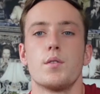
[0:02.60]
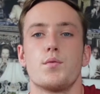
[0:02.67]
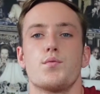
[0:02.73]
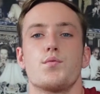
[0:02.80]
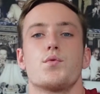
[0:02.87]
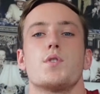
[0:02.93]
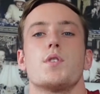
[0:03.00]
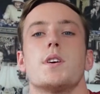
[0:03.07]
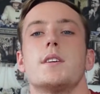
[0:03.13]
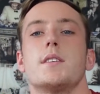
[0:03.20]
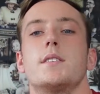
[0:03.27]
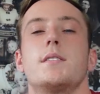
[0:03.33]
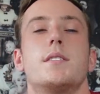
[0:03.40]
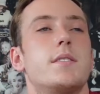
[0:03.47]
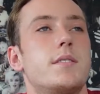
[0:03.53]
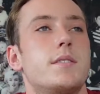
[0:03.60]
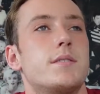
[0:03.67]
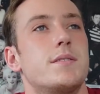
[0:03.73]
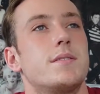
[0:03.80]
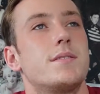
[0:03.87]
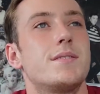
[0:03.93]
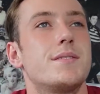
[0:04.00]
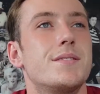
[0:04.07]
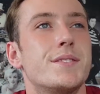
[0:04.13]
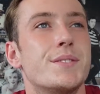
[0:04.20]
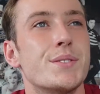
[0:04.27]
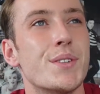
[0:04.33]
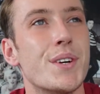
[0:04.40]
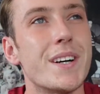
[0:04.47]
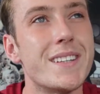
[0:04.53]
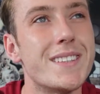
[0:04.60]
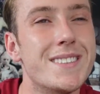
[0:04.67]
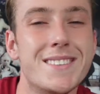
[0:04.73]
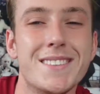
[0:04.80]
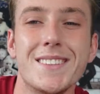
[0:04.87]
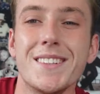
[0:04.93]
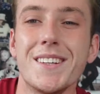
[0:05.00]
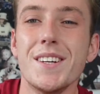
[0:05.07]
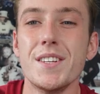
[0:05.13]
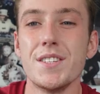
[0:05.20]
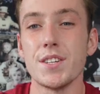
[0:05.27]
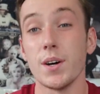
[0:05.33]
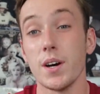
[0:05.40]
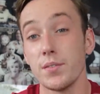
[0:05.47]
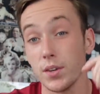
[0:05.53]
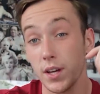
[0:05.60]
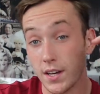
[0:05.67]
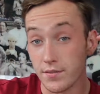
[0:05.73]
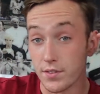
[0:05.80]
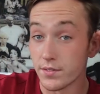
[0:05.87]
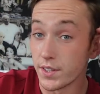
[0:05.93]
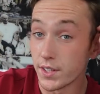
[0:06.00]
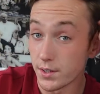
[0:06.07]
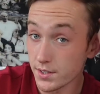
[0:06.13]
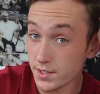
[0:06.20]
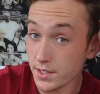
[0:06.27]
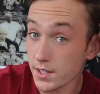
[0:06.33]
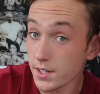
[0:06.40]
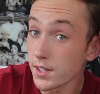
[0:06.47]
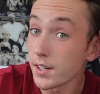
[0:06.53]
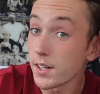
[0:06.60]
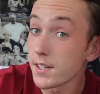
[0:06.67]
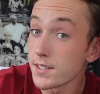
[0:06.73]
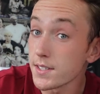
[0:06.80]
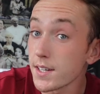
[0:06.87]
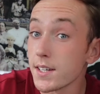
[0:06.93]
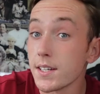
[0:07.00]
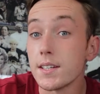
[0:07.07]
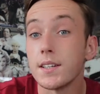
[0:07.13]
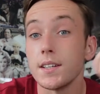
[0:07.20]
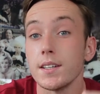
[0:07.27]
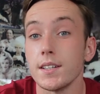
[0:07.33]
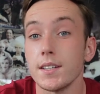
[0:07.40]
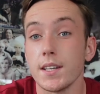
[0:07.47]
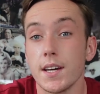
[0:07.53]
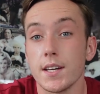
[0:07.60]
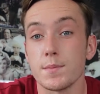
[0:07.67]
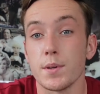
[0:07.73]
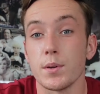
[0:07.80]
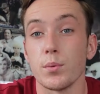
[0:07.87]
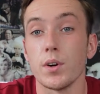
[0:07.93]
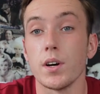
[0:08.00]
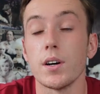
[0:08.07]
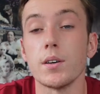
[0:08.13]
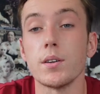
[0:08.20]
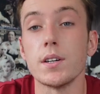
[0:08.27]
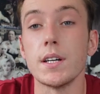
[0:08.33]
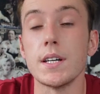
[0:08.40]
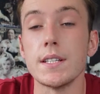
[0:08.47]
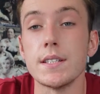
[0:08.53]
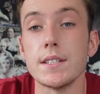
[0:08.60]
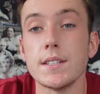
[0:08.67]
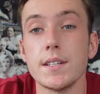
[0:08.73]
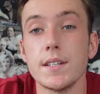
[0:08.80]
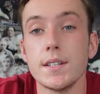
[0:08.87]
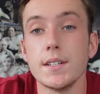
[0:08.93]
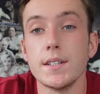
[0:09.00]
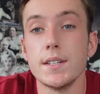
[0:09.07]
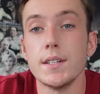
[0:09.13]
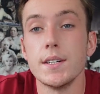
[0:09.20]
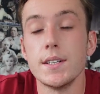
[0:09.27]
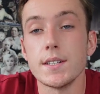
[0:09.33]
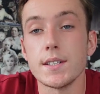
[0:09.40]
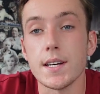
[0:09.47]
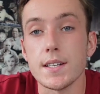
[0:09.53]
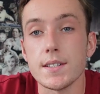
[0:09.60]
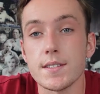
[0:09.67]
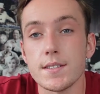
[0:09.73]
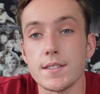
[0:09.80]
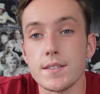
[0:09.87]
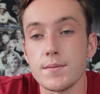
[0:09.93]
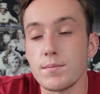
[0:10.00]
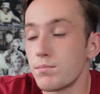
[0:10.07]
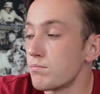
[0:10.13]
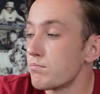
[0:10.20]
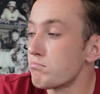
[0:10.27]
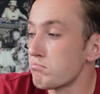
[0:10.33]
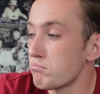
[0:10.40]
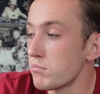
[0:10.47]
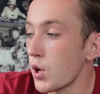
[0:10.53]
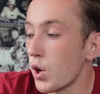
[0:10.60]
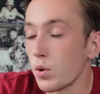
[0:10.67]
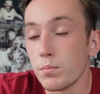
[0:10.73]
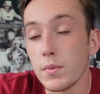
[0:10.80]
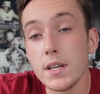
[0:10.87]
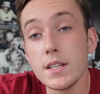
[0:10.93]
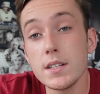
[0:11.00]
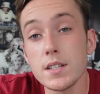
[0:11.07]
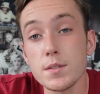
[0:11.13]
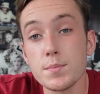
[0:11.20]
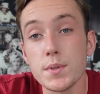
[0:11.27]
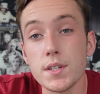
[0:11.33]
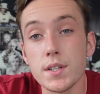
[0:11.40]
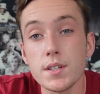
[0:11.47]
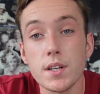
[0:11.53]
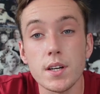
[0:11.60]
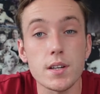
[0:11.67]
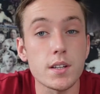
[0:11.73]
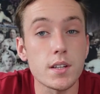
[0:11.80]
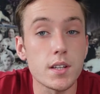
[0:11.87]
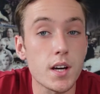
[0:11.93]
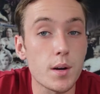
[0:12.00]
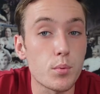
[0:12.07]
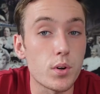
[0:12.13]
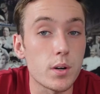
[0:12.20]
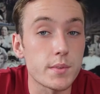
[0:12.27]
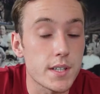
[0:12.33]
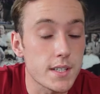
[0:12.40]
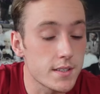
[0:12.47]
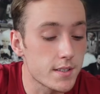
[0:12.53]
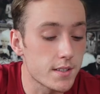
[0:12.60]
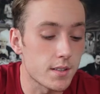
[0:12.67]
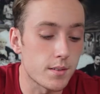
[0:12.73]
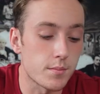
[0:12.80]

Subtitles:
Right. Right. So I feel like every video I start, I say, yeah, it's been a while, and that's on me. There's been a couple updates.